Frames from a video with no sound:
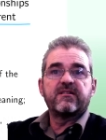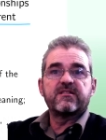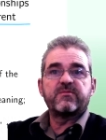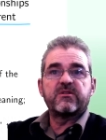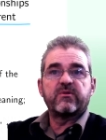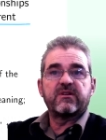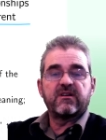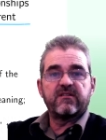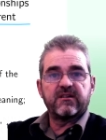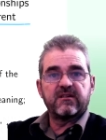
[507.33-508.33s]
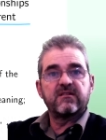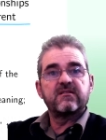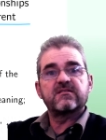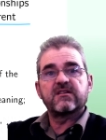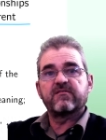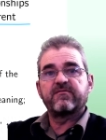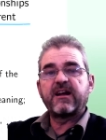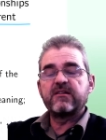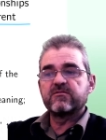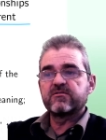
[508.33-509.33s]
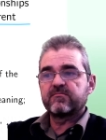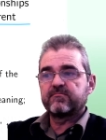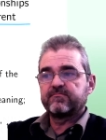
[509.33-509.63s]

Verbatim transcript: is between a given set of values.